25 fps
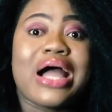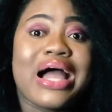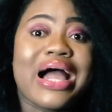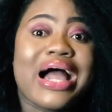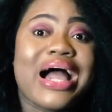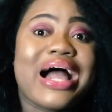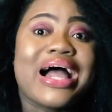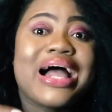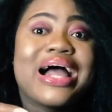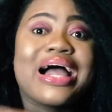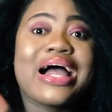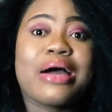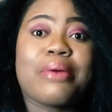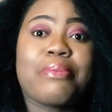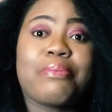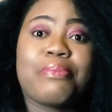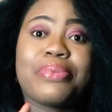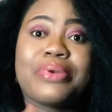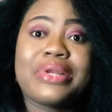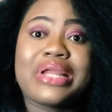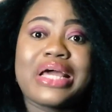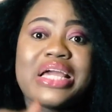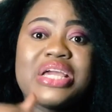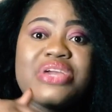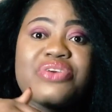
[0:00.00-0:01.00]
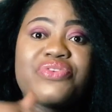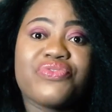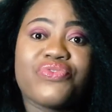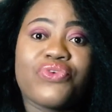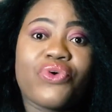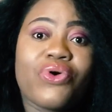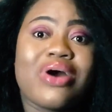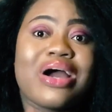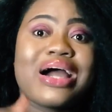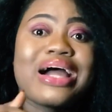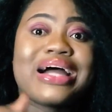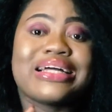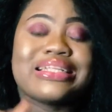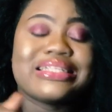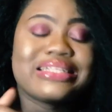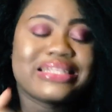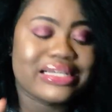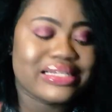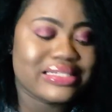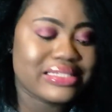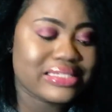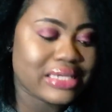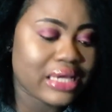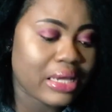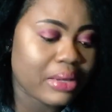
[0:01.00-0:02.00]
are applying for at
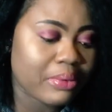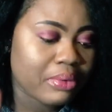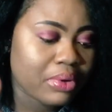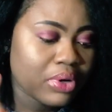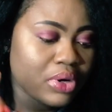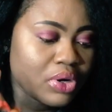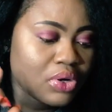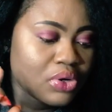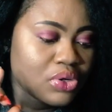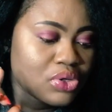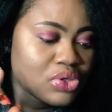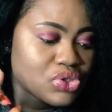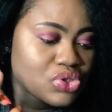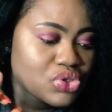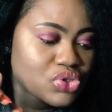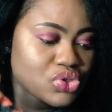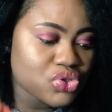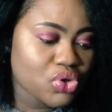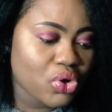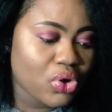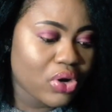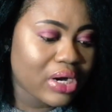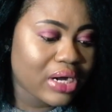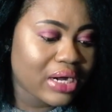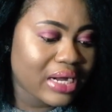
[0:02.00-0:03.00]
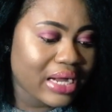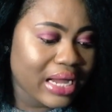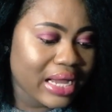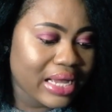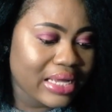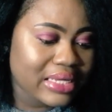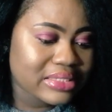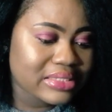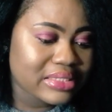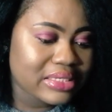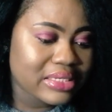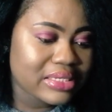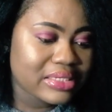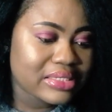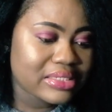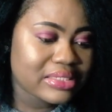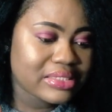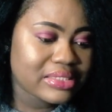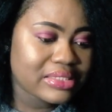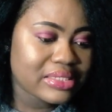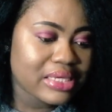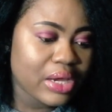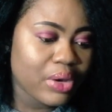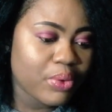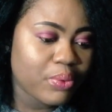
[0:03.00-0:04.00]
that time. So guys,
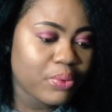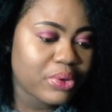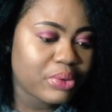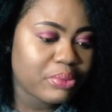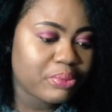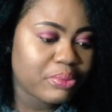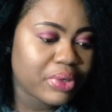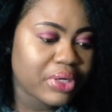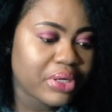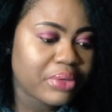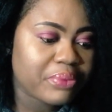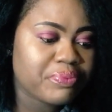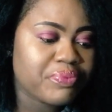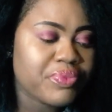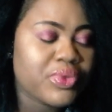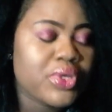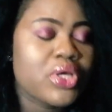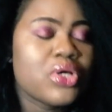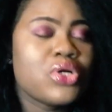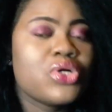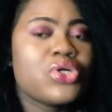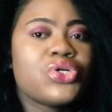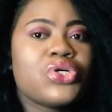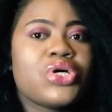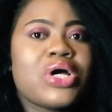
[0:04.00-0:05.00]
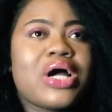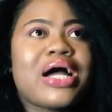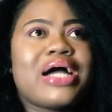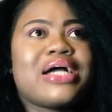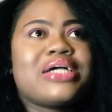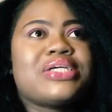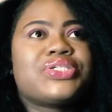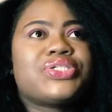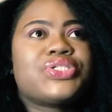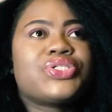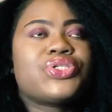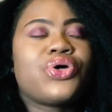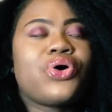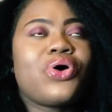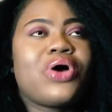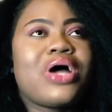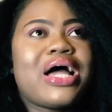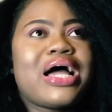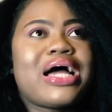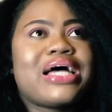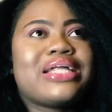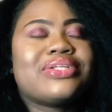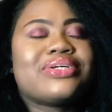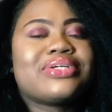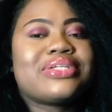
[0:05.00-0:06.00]
stay with me. I saw
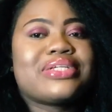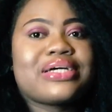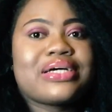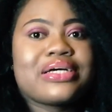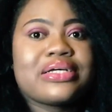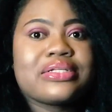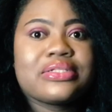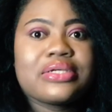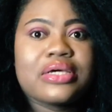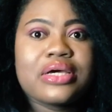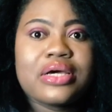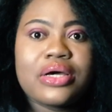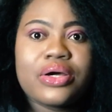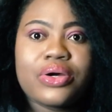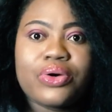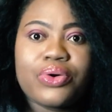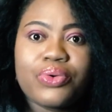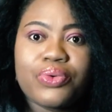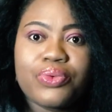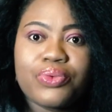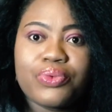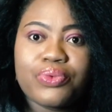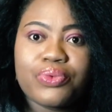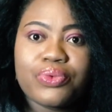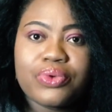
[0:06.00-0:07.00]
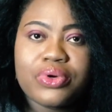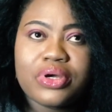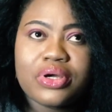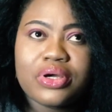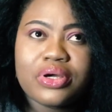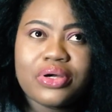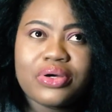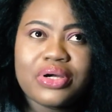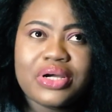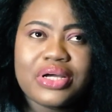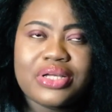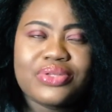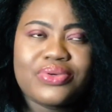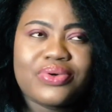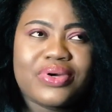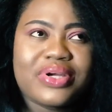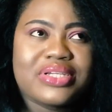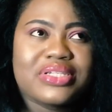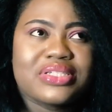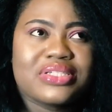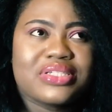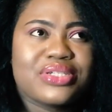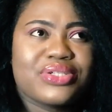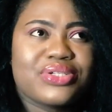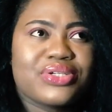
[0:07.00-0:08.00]
another how do I
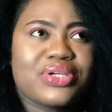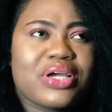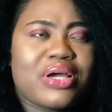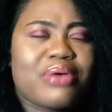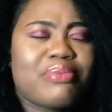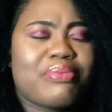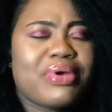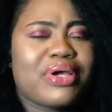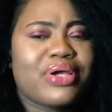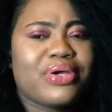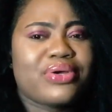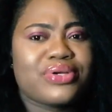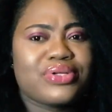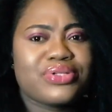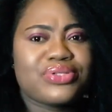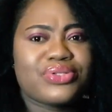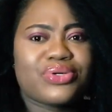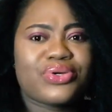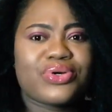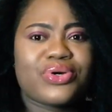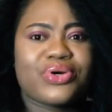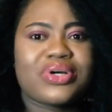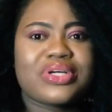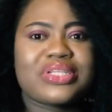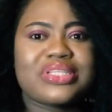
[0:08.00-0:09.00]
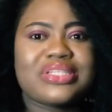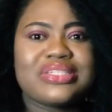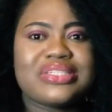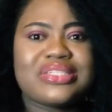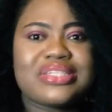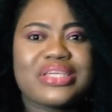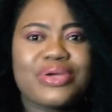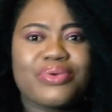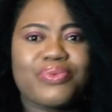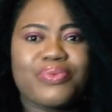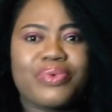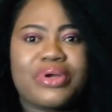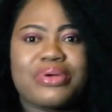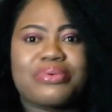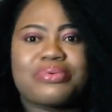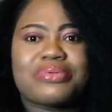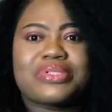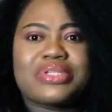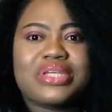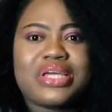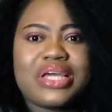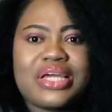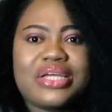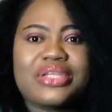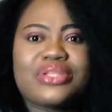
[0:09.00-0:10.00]
say, am I going to call this a
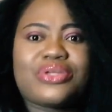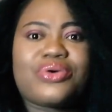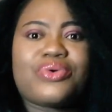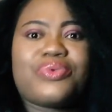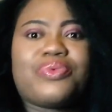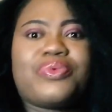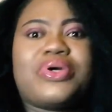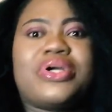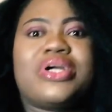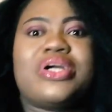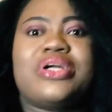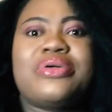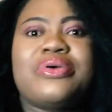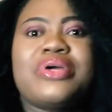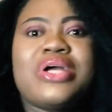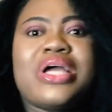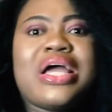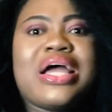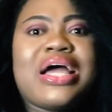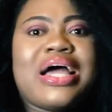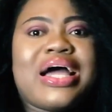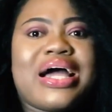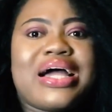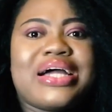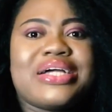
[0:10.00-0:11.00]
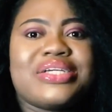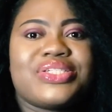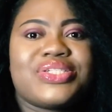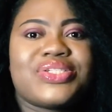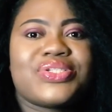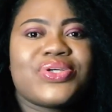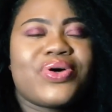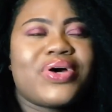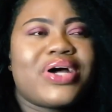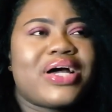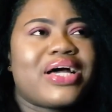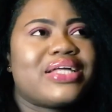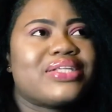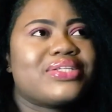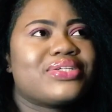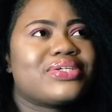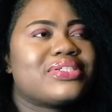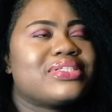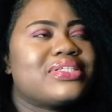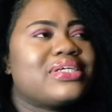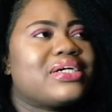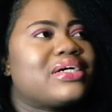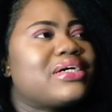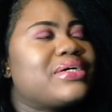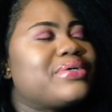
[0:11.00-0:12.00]
website or what? I saw
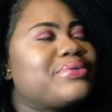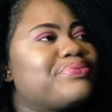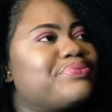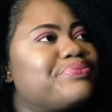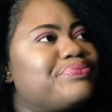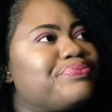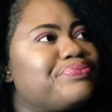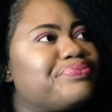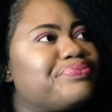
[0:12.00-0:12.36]
another